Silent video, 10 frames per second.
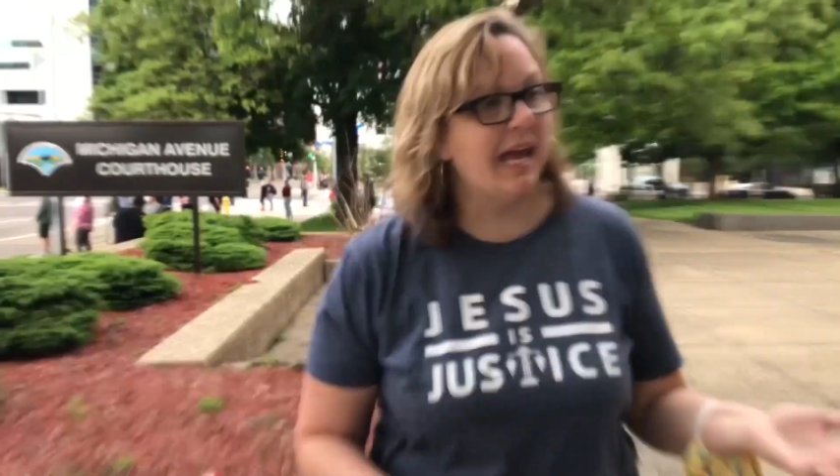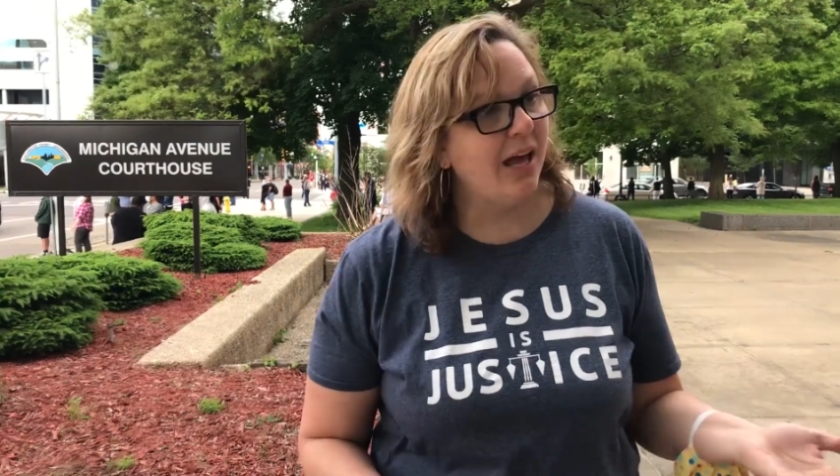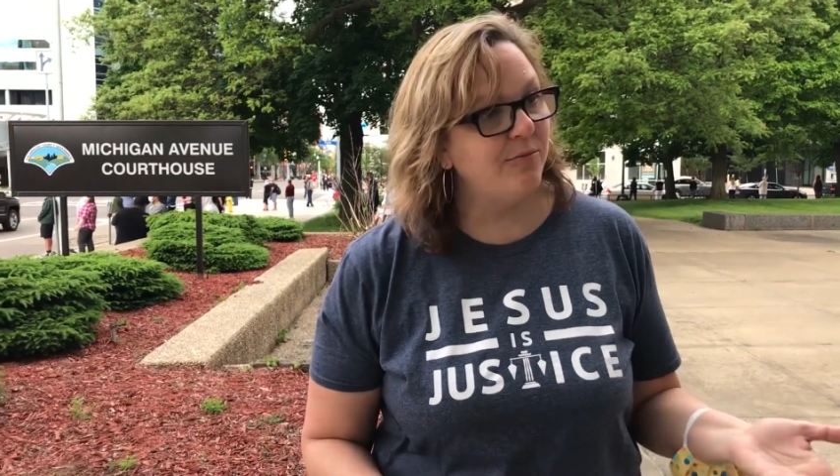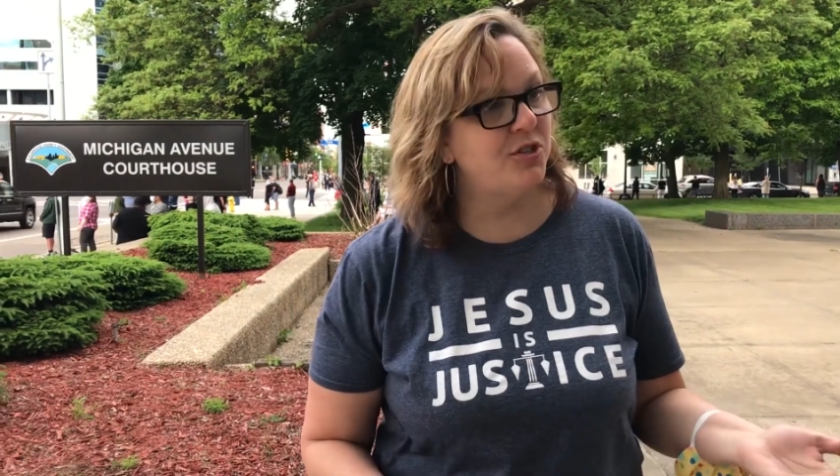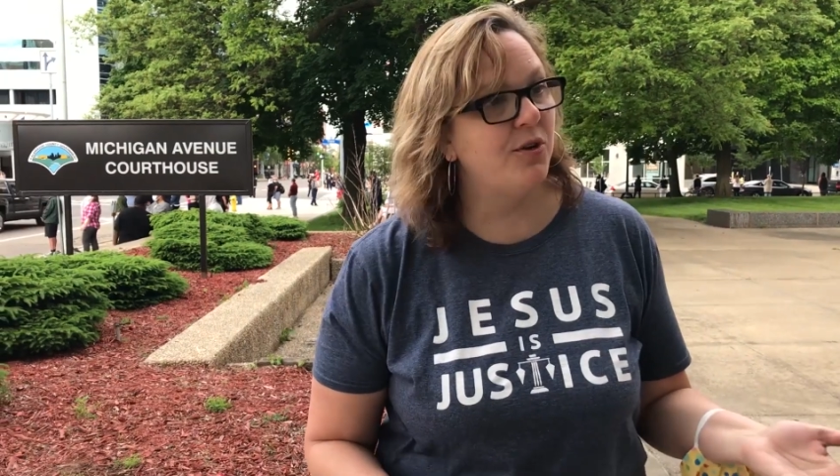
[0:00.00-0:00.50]

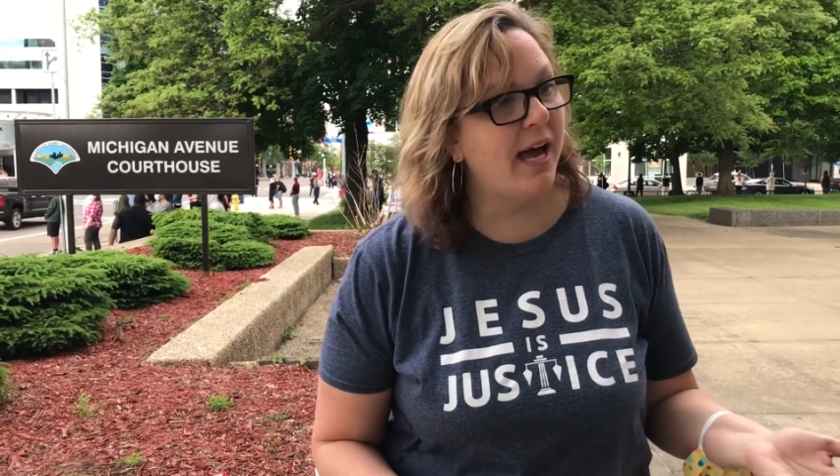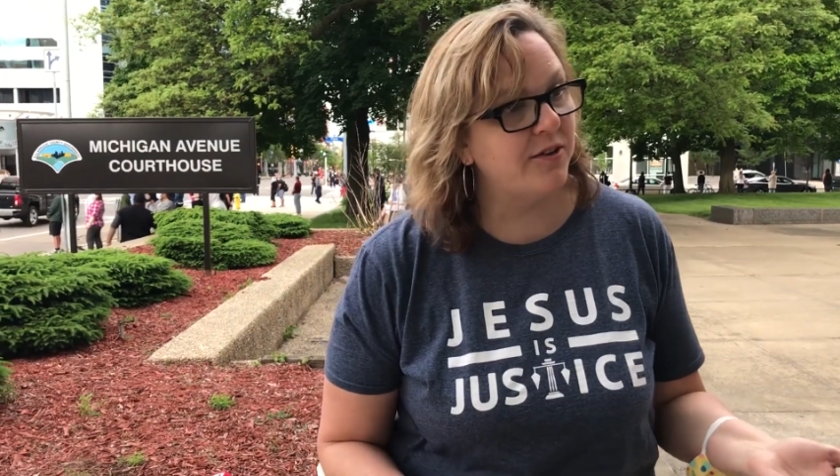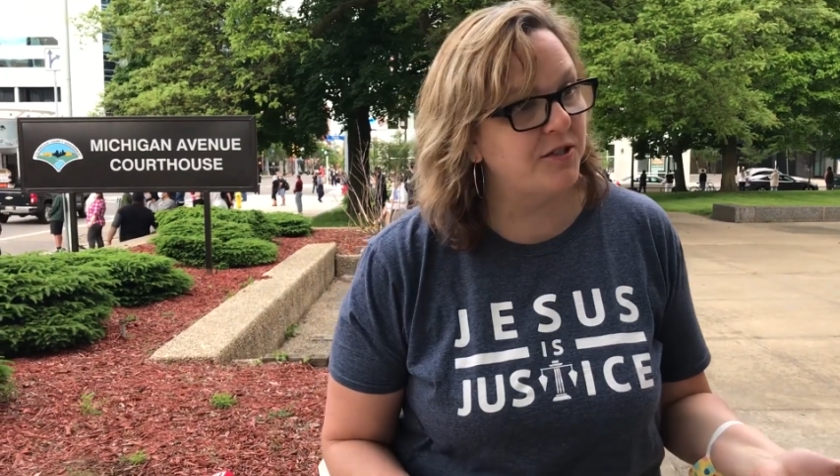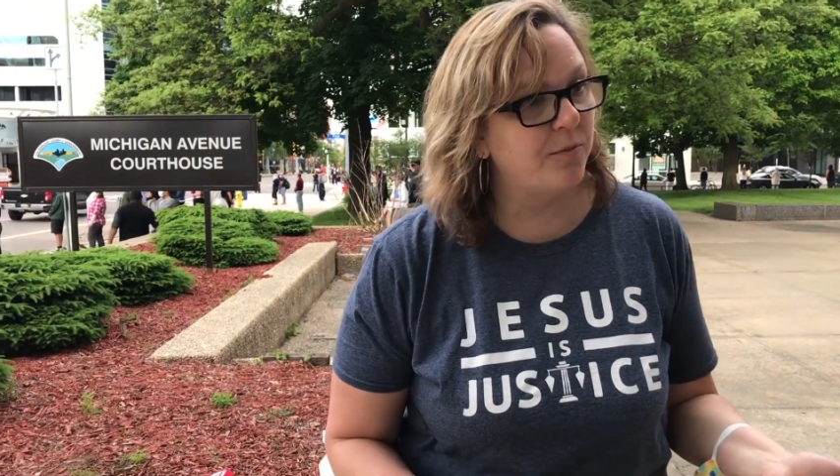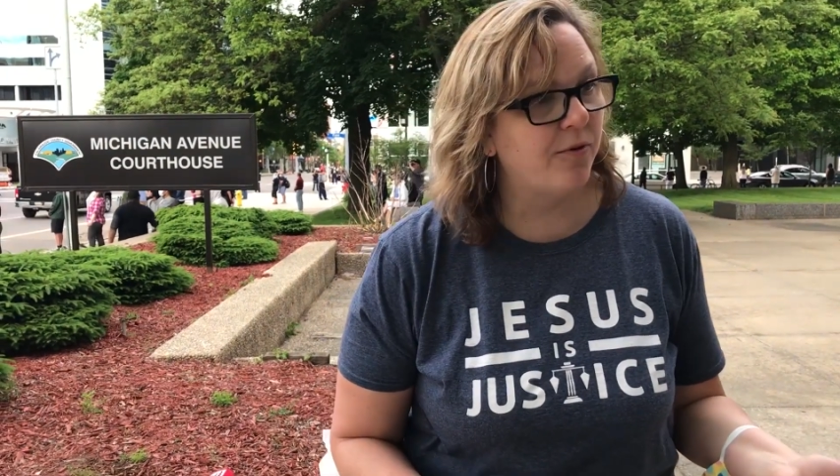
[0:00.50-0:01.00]
Kalamazoo House
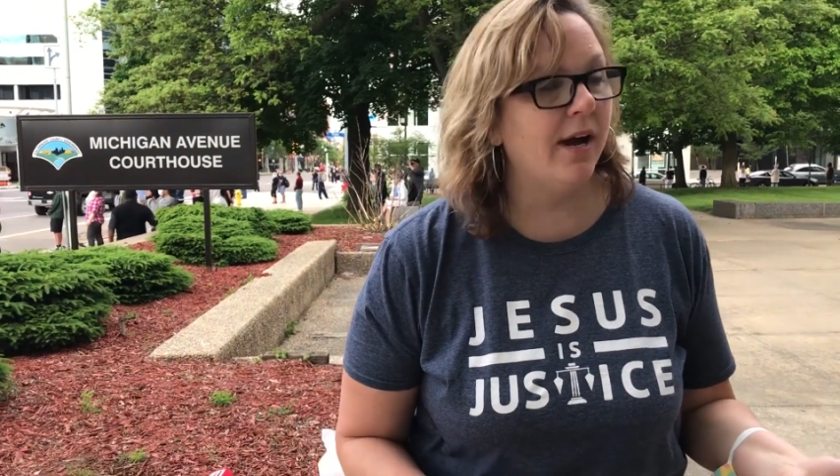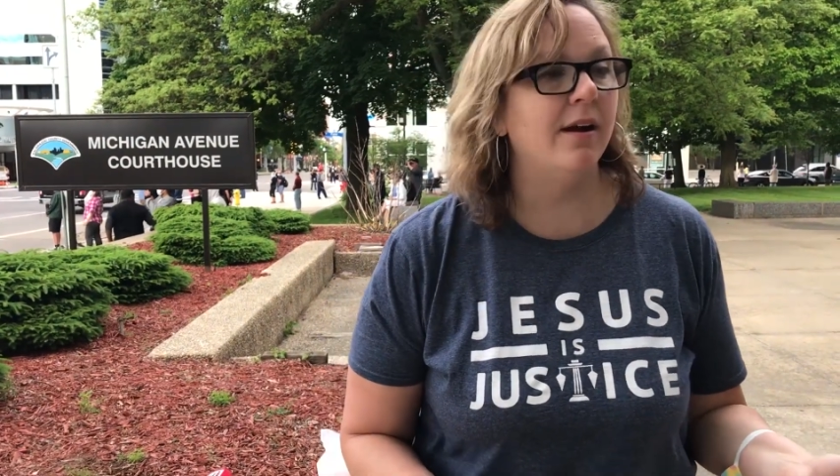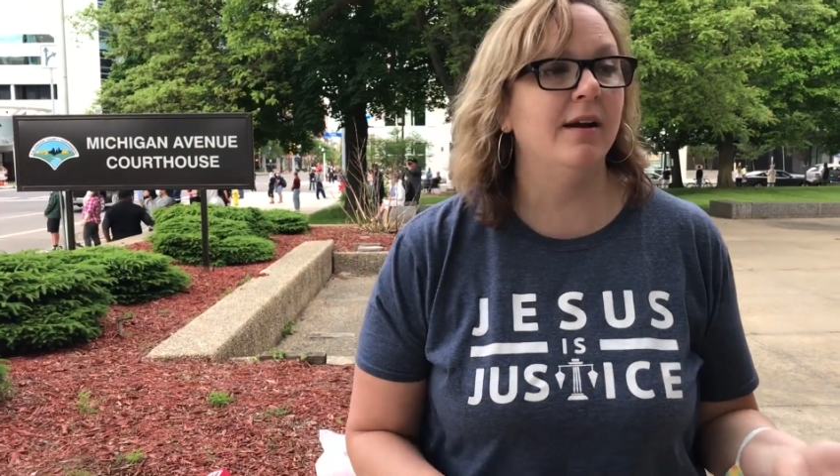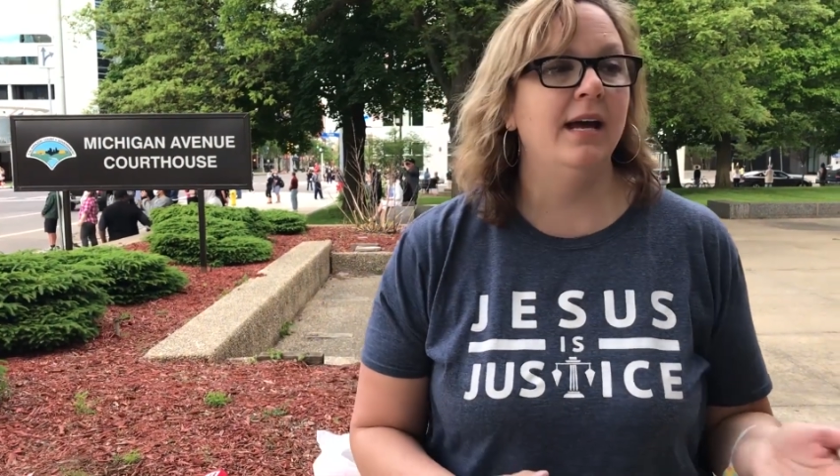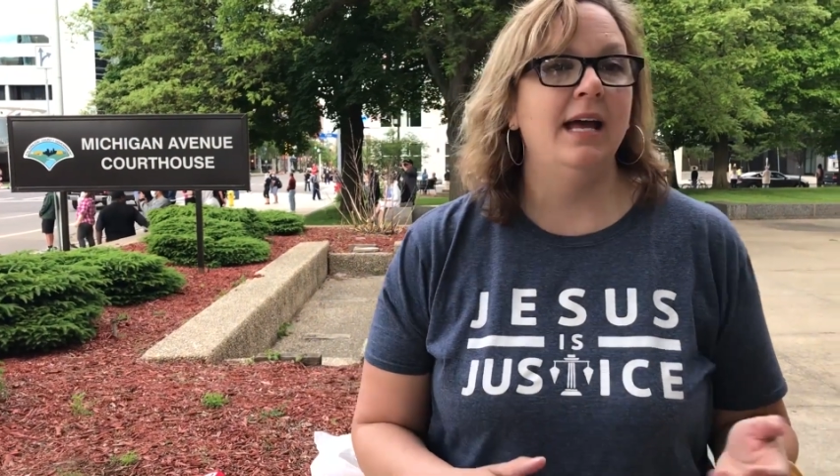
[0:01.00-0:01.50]
of
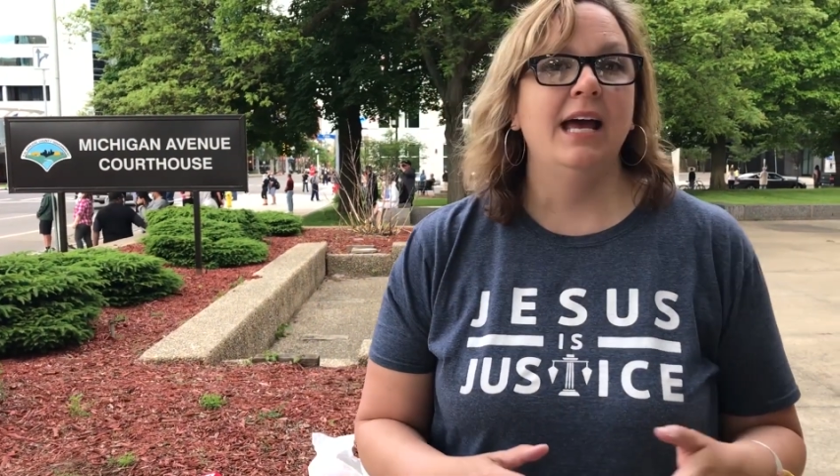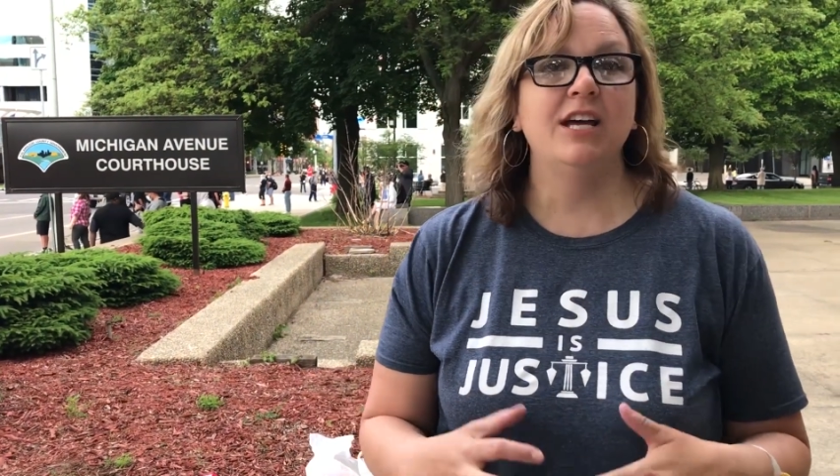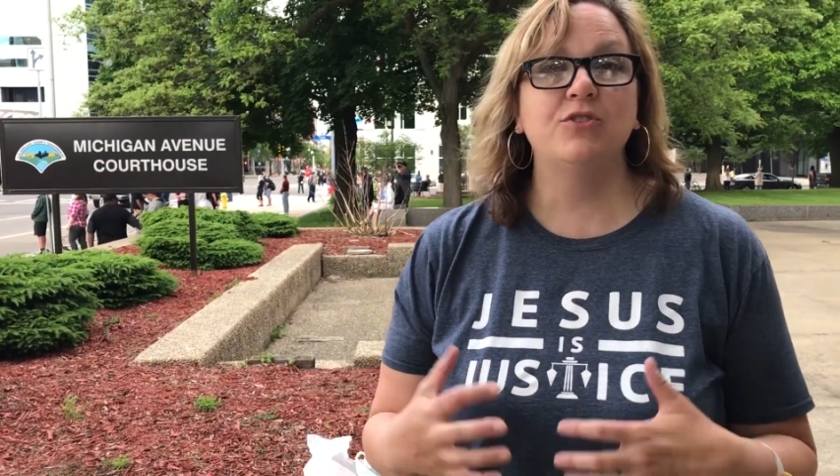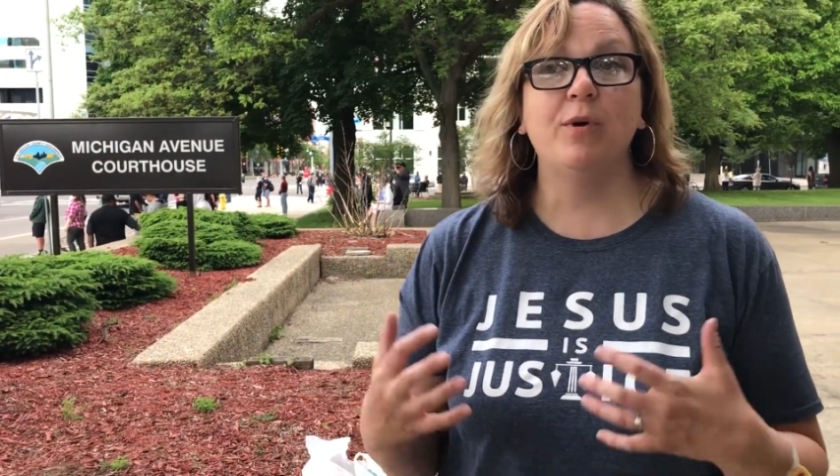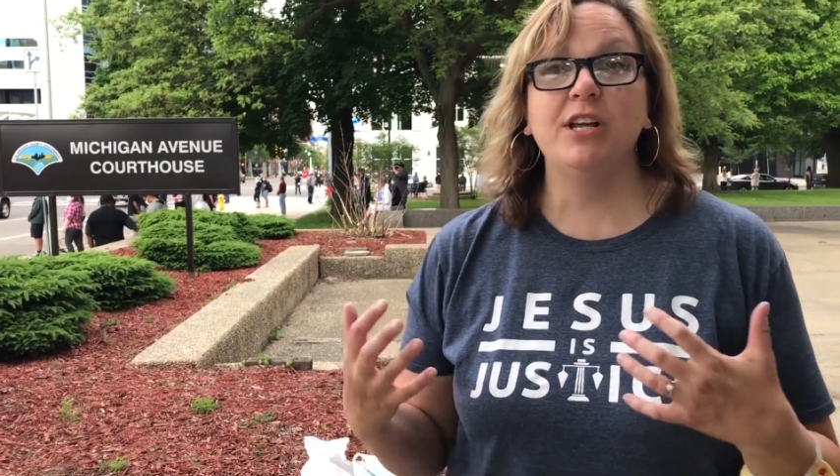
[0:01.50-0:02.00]
Prayer,
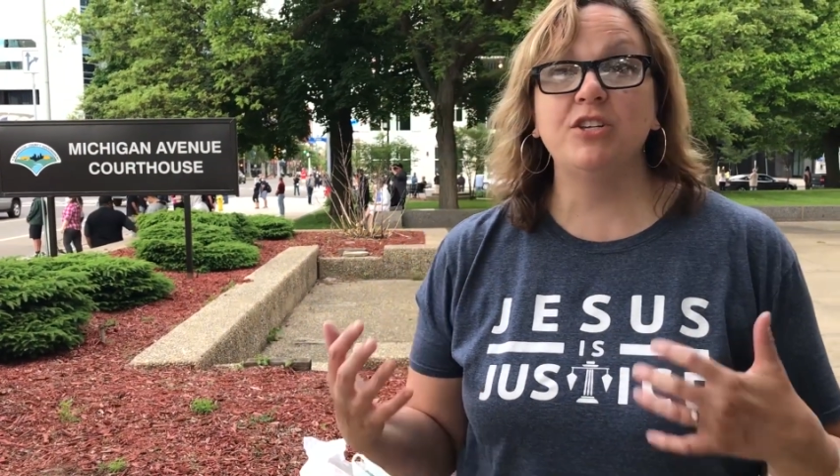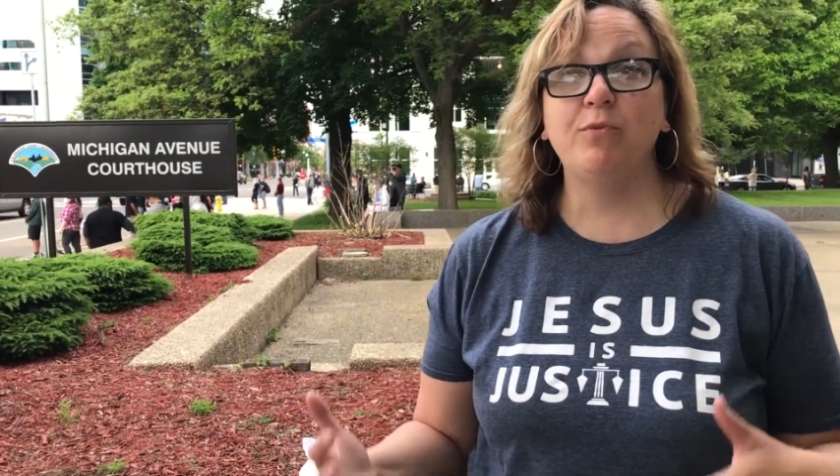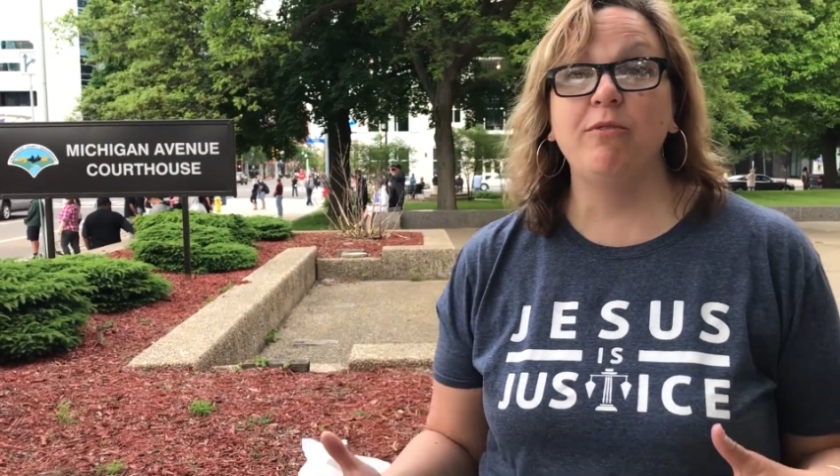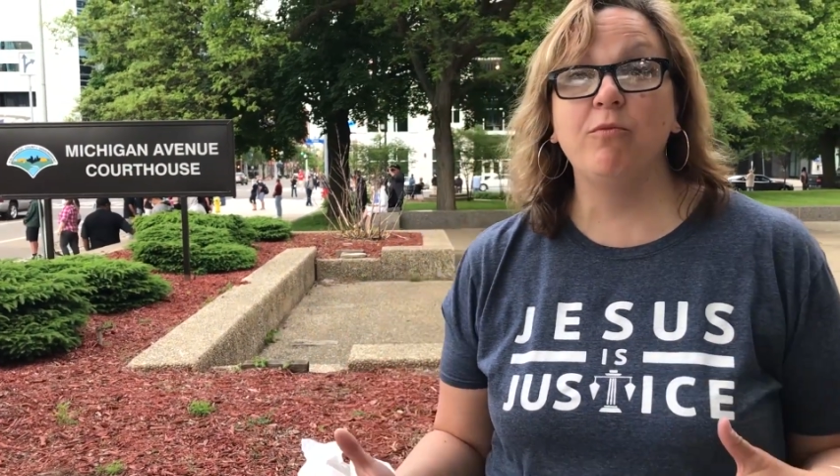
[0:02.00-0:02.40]
as well as we,